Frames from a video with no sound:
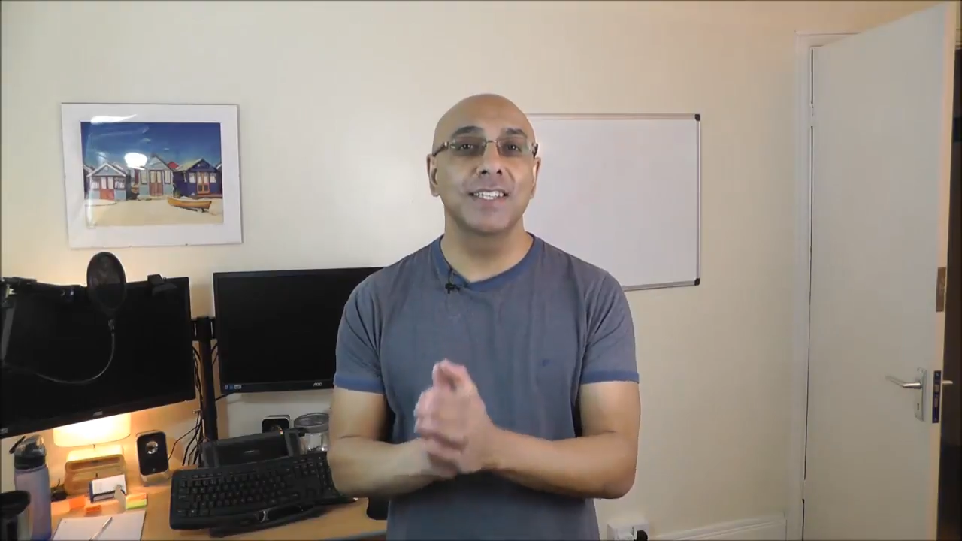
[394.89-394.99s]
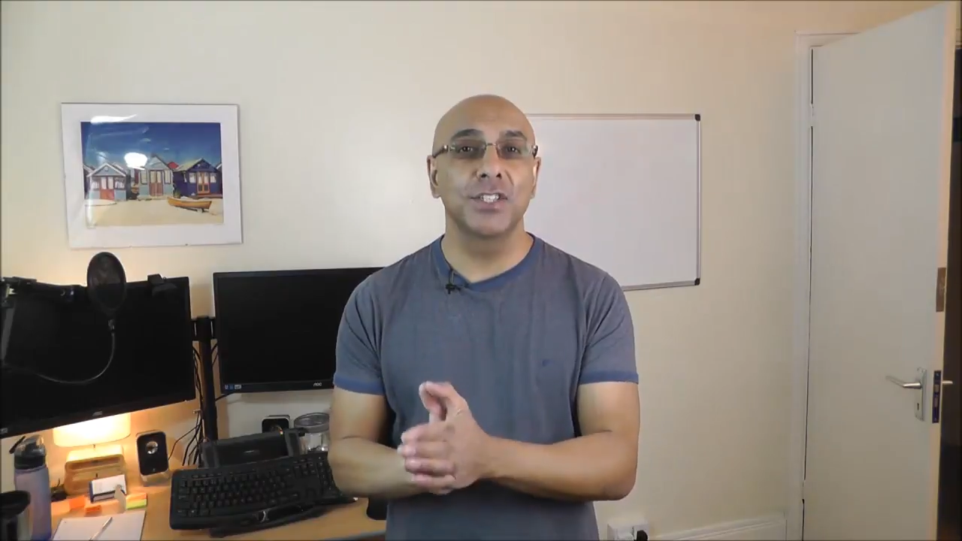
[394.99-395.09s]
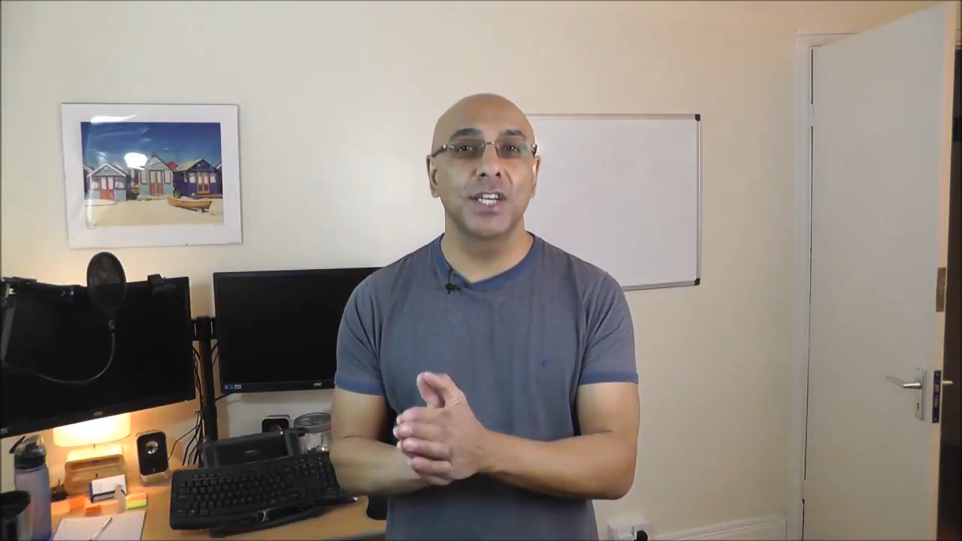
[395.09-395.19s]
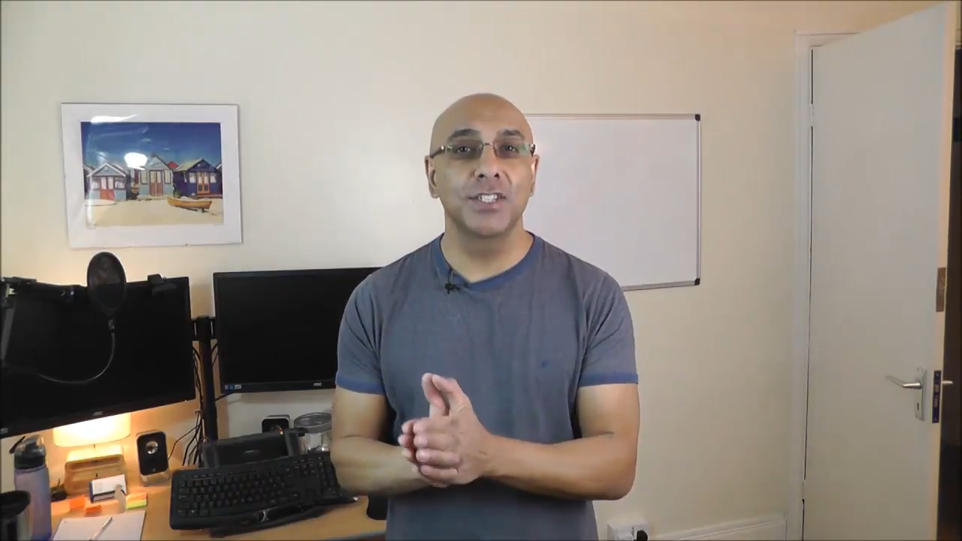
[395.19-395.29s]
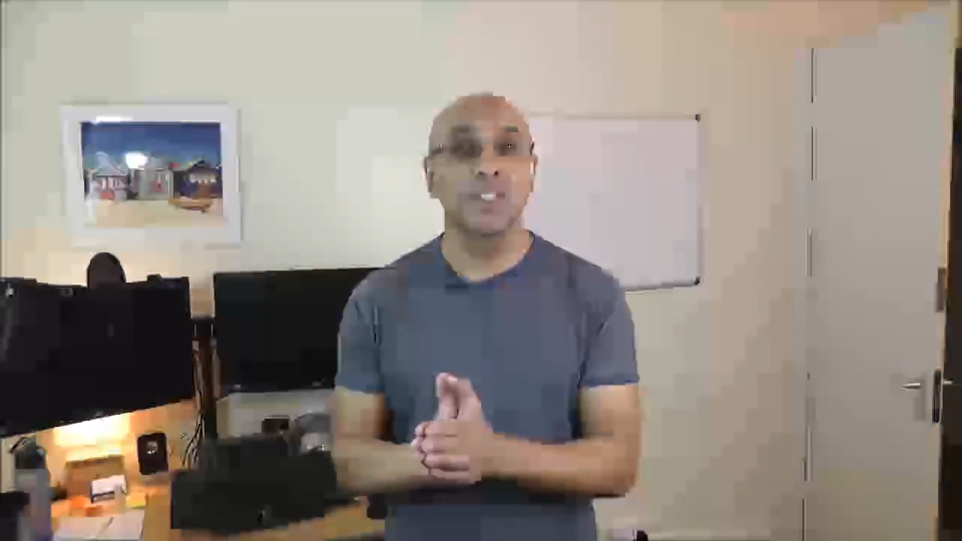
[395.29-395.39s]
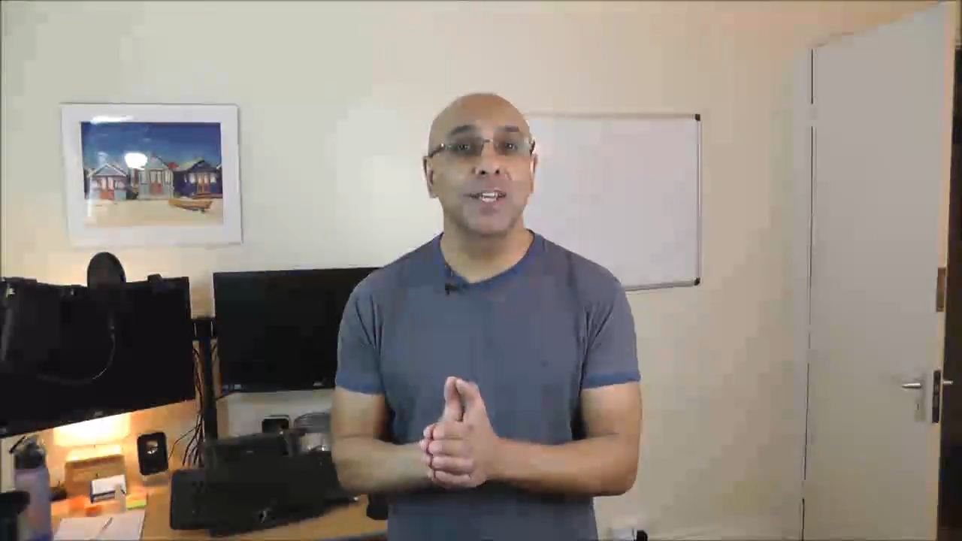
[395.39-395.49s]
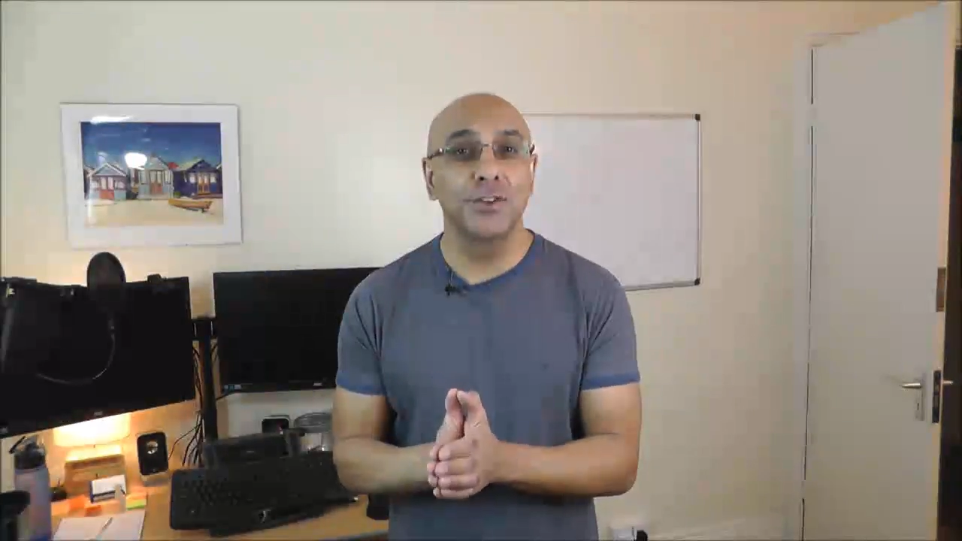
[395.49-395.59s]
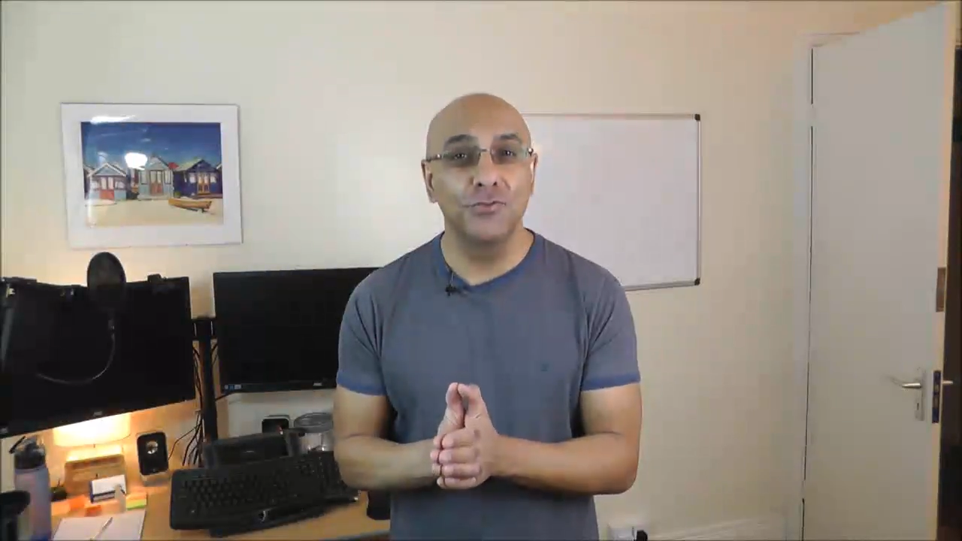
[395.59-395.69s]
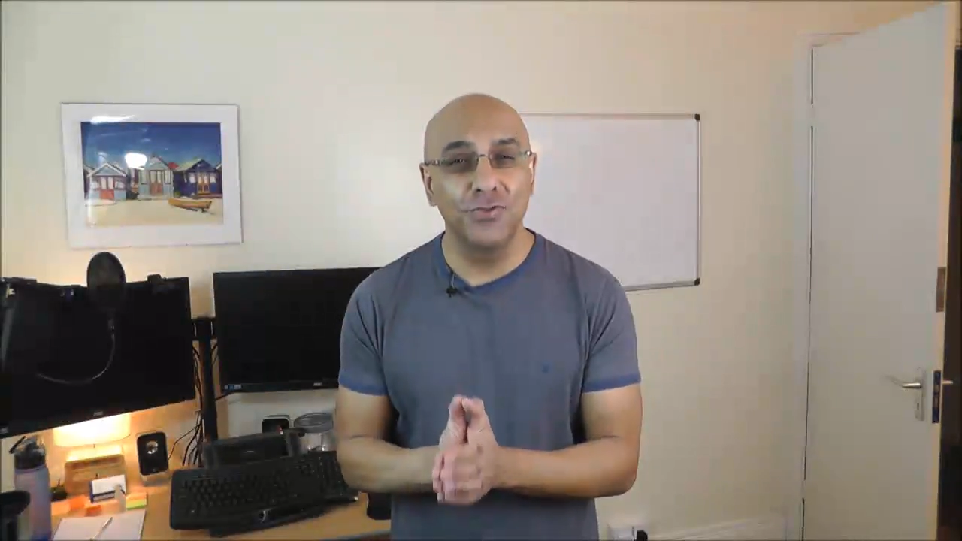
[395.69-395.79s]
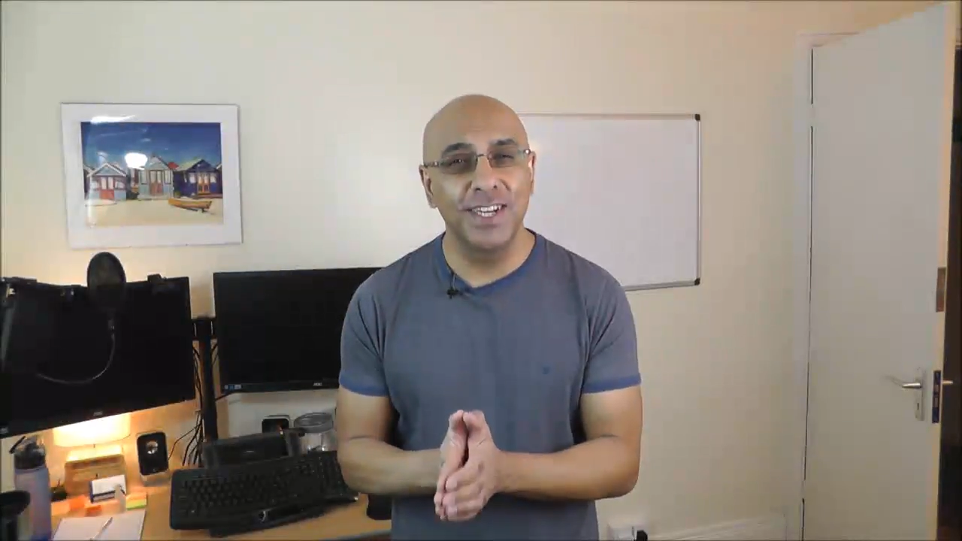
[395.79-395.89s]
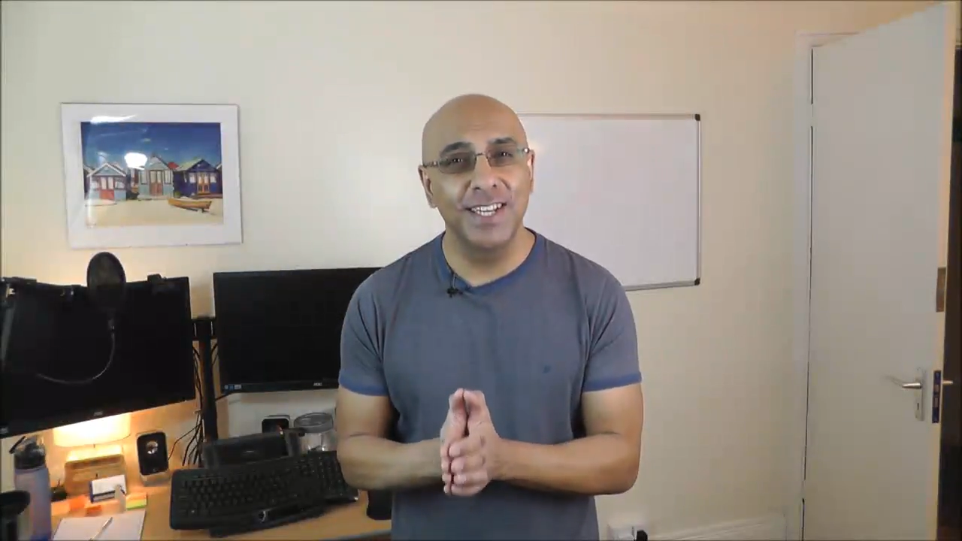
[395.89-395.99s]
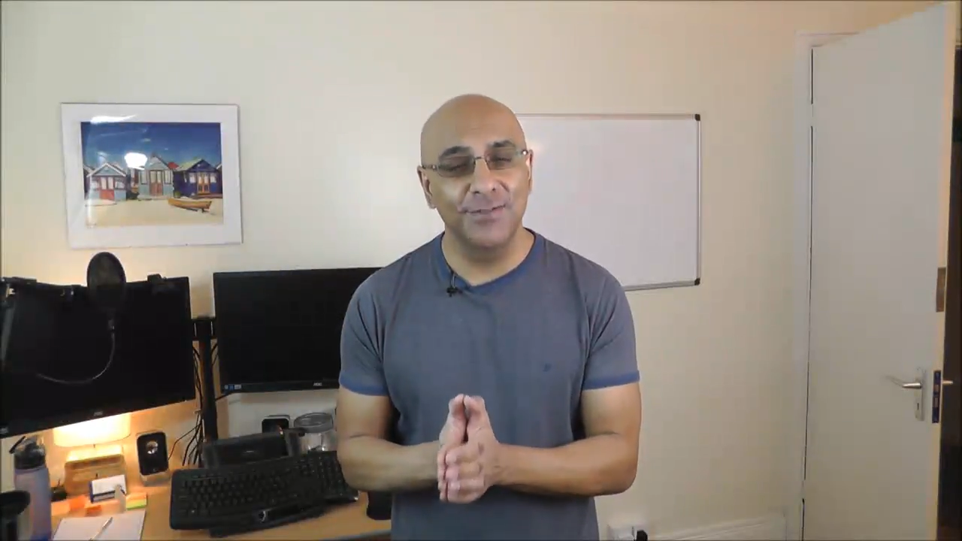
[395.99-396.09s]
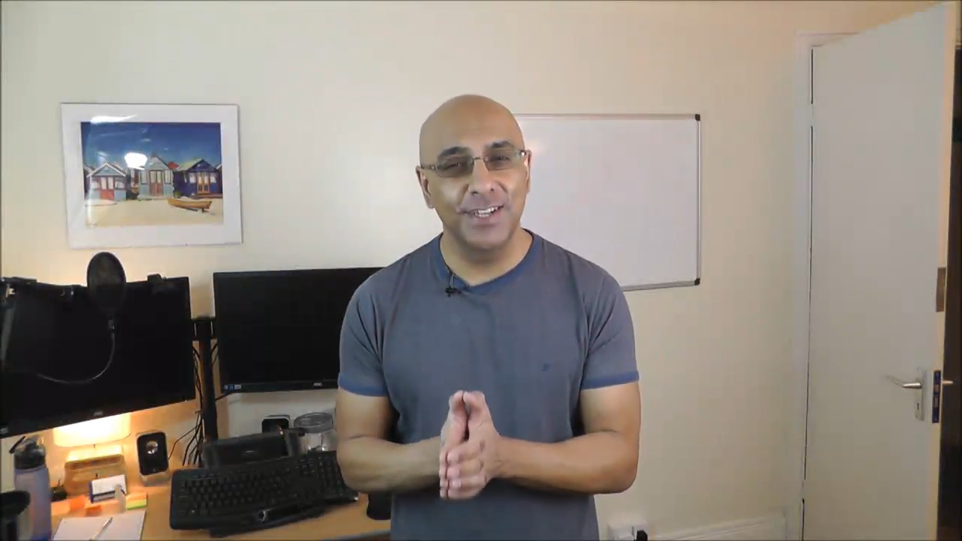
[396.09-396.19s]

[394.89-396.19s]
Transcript: the changes that you really,